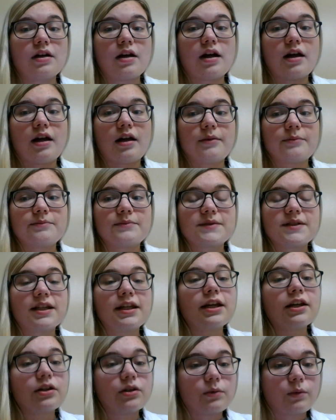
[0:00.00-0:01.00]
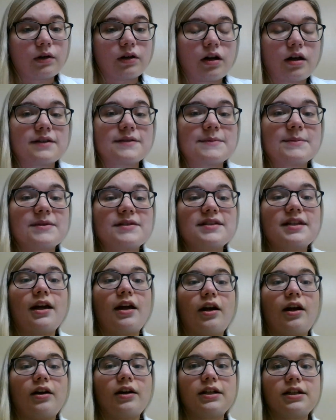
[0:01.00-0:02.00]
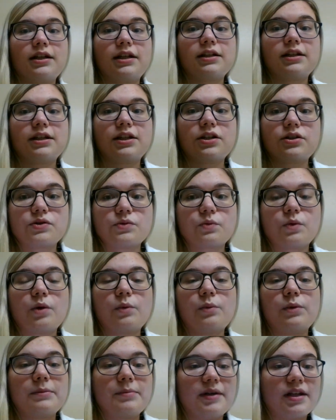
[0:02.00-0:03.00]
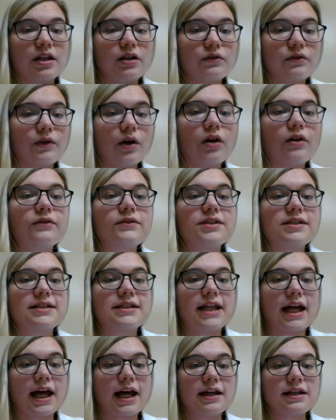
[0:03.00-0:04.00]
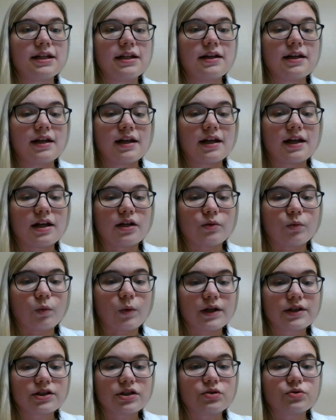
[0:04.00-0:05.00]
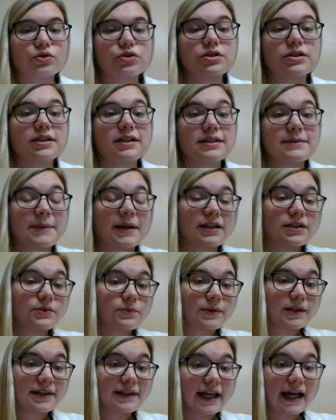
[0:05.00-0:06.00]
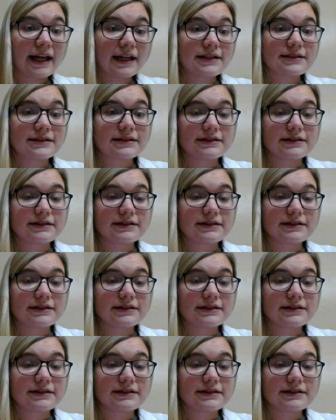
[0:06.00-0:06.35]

to get you on hospice care, and here's what would be involved in that, and what you should expect with that.